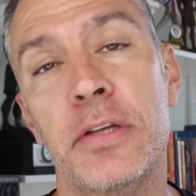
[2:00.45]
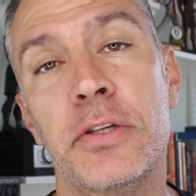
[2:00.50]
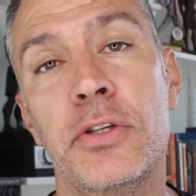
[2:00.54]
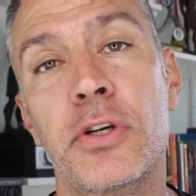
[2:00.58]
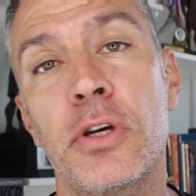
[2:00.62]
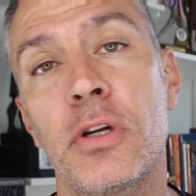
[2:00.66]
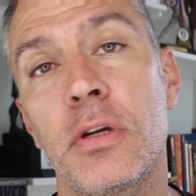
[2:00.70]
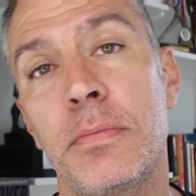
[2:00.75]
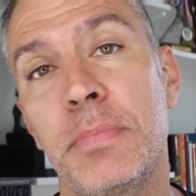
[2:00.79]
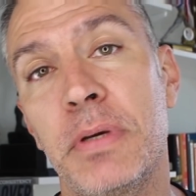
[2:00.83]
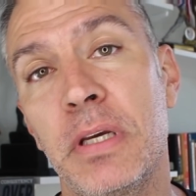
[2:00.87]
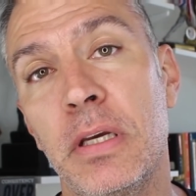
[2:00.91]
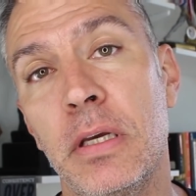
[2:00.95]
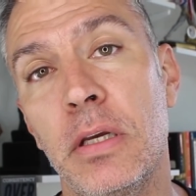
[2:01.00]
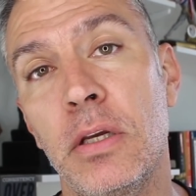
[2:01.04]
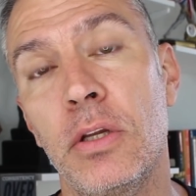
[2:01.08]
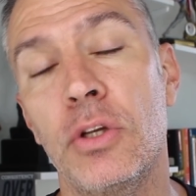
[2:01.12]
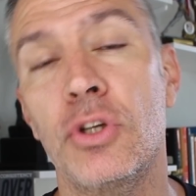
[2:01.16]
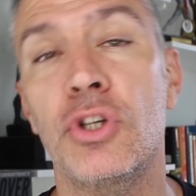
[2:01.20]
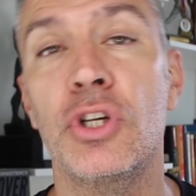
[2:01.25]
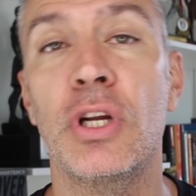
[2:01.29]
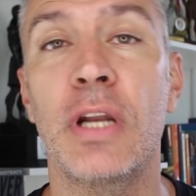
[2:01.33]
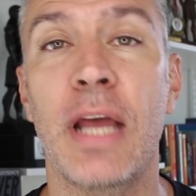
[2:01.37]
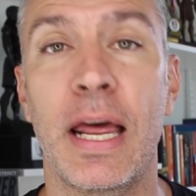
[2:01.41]
is going to
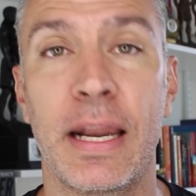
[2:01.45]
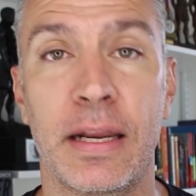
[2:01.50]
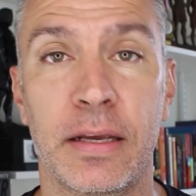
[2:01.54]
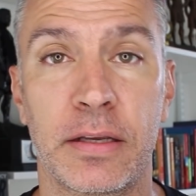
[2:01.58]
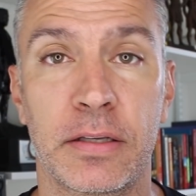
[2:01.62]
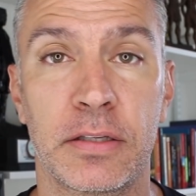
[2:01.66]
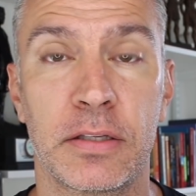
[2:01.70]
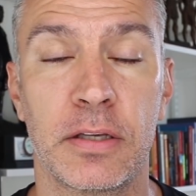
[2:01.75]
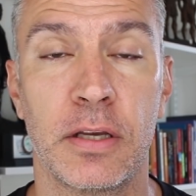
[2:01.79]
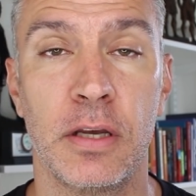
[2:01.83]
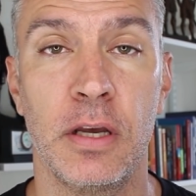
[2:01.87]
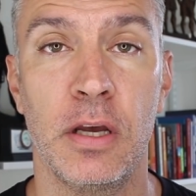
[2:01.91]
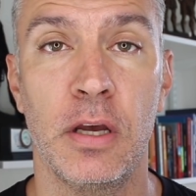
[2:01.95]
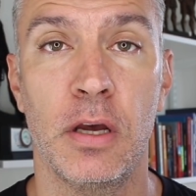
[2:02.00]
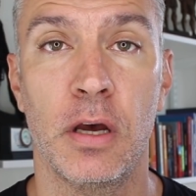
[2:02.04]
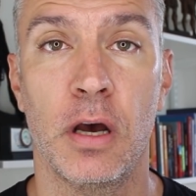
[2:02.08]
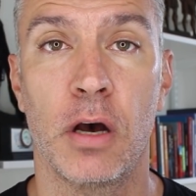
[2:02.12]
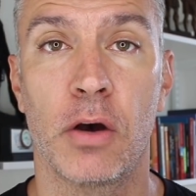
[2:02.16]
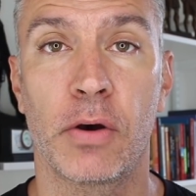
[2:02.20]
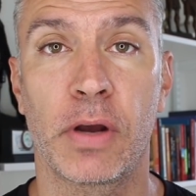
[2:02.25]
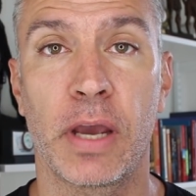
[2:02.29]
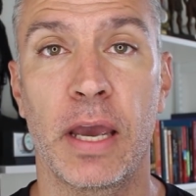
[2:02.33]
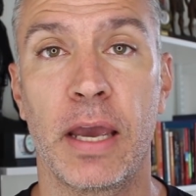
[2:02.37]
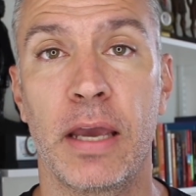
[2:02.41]
be genetics.
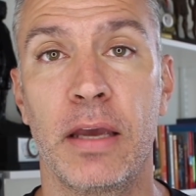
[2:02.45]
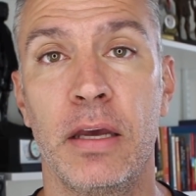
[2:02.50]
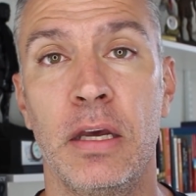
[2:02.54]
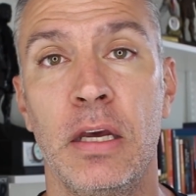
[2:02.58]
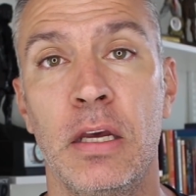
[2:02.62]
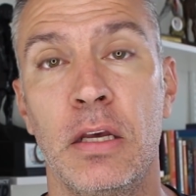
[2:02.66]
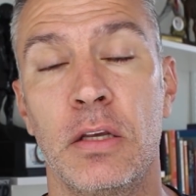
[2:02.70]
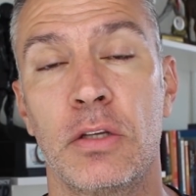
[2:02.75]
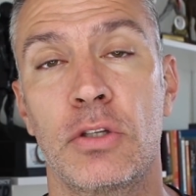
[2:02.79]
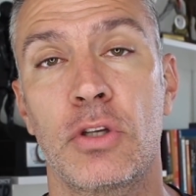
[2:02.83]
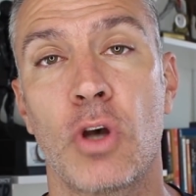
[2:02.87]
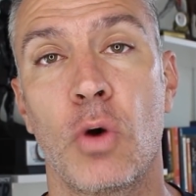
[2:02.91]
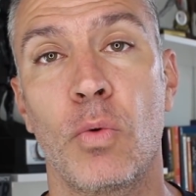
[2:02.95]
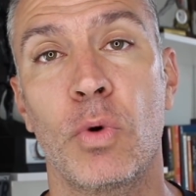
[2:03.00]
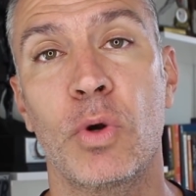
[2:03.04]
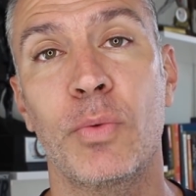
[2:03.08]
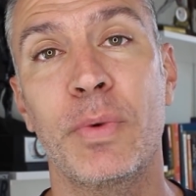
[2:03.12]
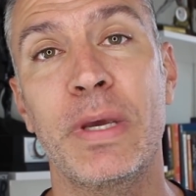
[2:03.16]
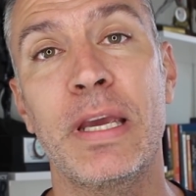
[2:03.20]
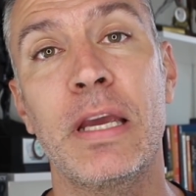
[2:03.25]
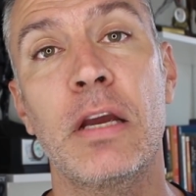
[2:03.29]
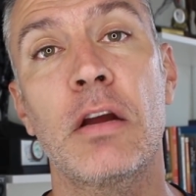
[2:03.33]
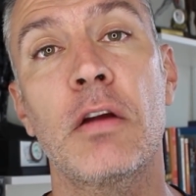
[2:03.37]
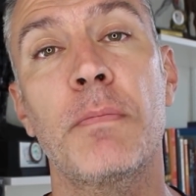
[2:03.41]
Okay, so when
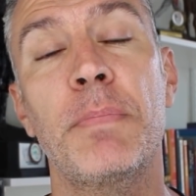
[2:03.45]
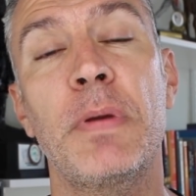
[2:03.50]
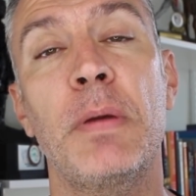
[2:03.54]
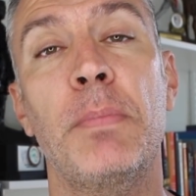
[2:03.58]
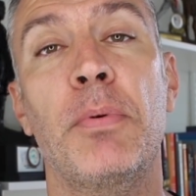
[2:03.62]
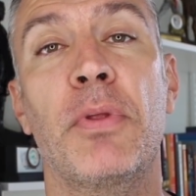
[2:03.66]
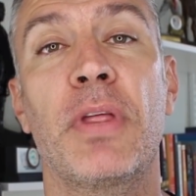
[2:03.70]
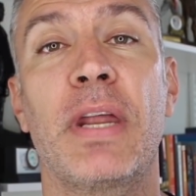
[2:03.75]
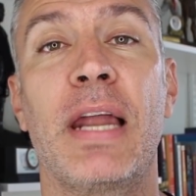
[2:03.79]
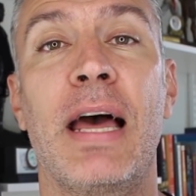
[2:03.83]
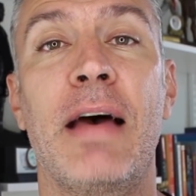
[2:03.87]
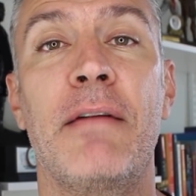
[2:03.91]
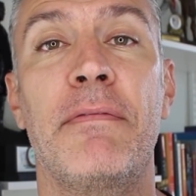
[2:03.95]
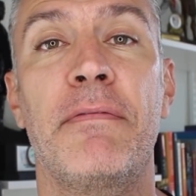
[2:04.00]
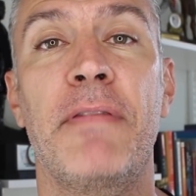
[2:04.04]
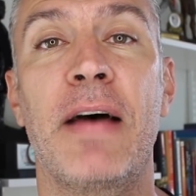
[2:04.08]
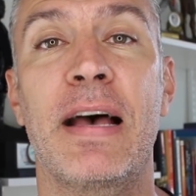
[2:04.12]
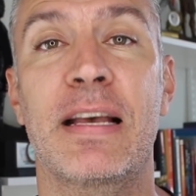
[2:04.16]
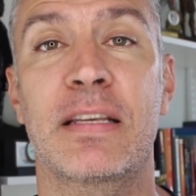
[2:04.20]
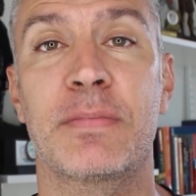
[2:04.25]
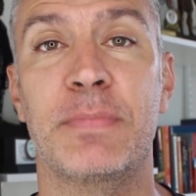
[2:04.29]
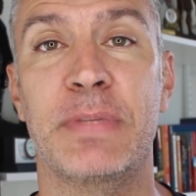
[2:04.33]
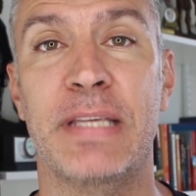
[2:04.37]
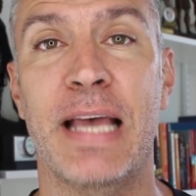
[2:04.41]
we hear people that have
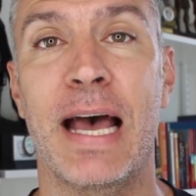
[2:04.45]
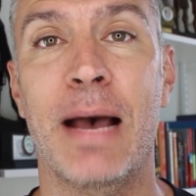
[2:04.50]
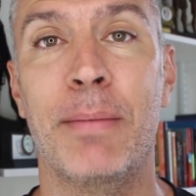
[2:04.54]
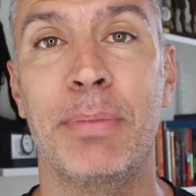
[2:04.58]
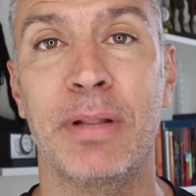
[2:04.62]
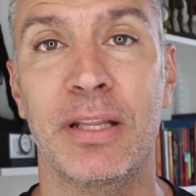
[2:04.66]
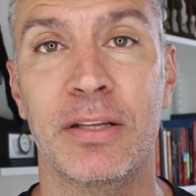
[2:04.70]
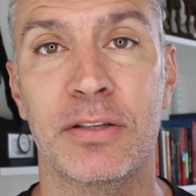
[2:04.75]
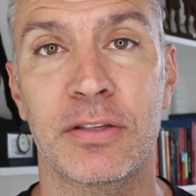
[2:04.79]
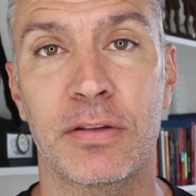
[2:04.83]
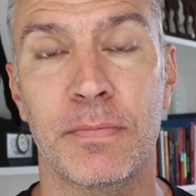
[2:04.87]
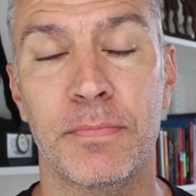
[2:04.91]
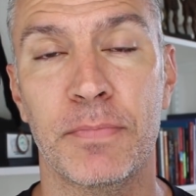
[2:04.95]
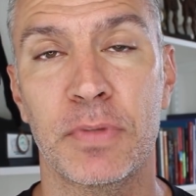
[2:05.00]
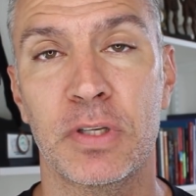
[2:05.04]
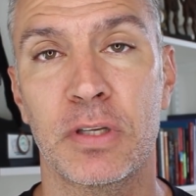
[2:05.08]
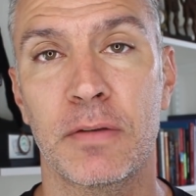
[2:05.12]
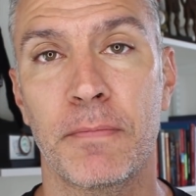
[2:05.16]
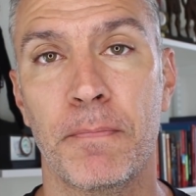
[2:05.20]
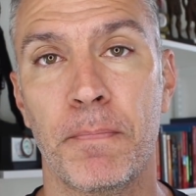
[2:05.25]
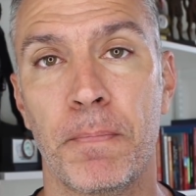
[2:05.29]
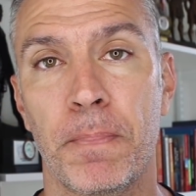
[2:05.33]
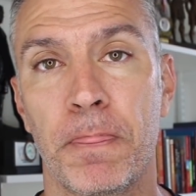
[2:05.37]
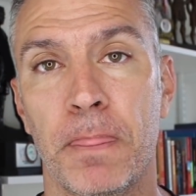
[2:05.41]
fast
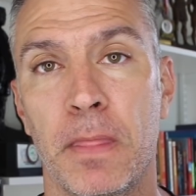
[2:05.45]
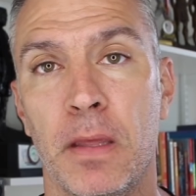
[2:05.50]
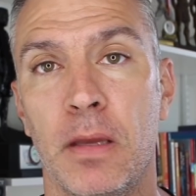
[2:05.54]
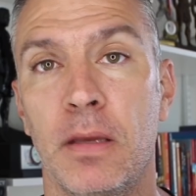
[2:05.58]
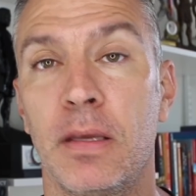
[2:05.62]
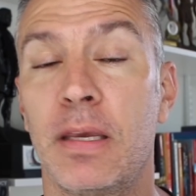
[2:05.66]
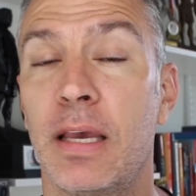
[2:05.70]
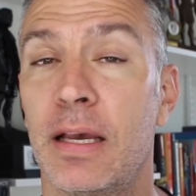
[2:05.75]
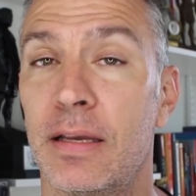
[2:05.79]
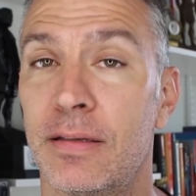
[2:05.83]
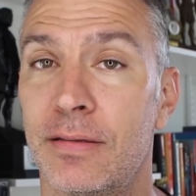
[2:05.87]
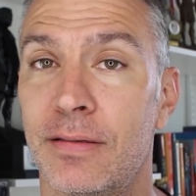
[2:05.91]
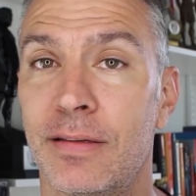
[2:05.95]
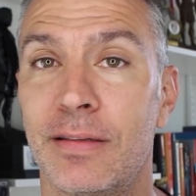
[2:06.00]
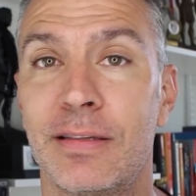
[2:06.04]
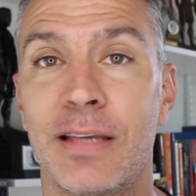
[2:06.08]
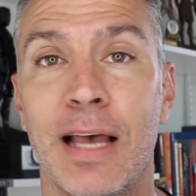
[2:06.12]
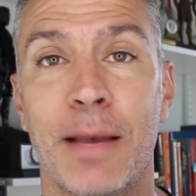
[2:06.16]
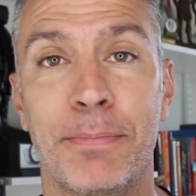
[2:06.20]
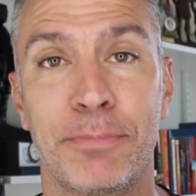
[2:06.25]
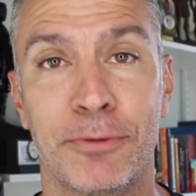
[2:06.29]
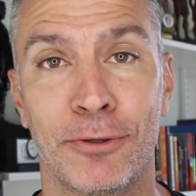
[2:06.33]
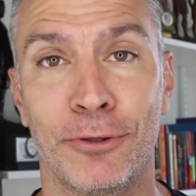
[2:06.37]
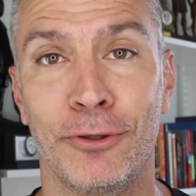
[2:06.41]
metabolisms, yes, it's
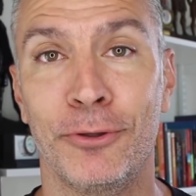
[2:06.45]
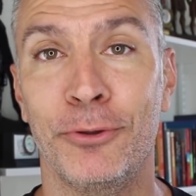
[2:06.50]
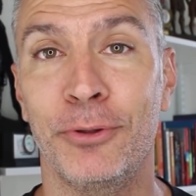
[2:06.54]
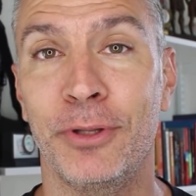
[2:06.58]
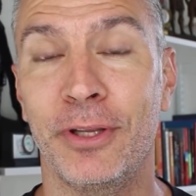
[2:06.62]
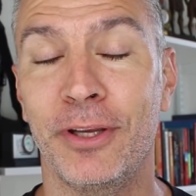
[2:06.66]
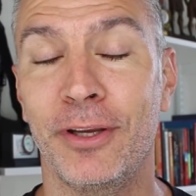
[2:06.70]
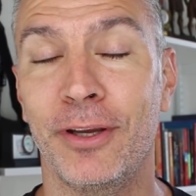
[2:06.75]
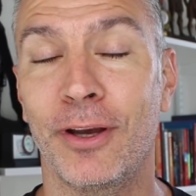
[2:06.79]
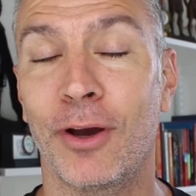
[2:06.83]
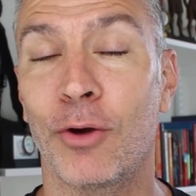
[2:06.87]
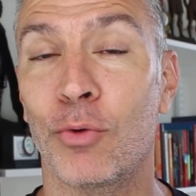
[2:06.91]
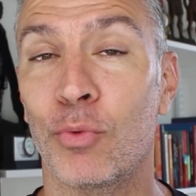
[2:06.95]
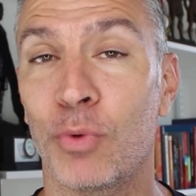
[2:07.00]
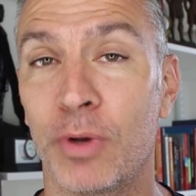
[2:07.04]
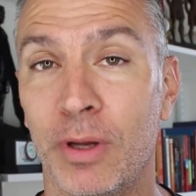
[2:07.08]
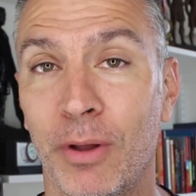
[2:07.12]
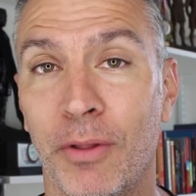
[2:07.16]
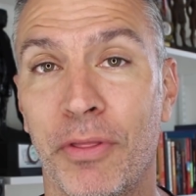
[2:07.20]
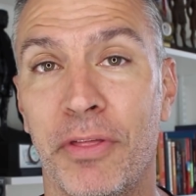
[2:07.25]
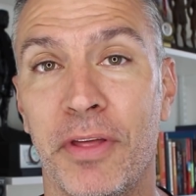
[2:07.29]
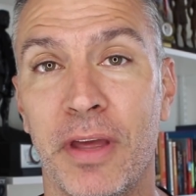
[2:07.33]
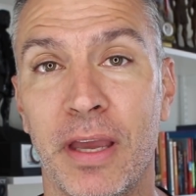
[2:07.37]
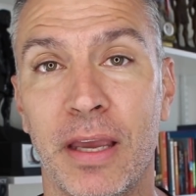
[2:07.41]
absolutely a
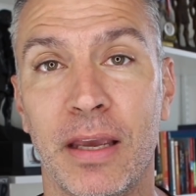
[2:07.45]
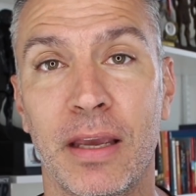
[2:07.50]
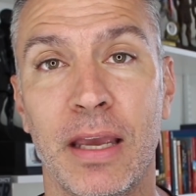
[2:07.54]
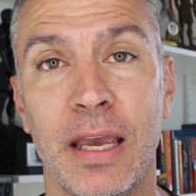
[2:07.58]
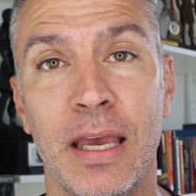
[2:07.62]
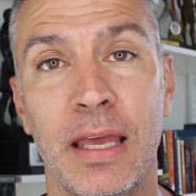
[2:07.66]
real thing.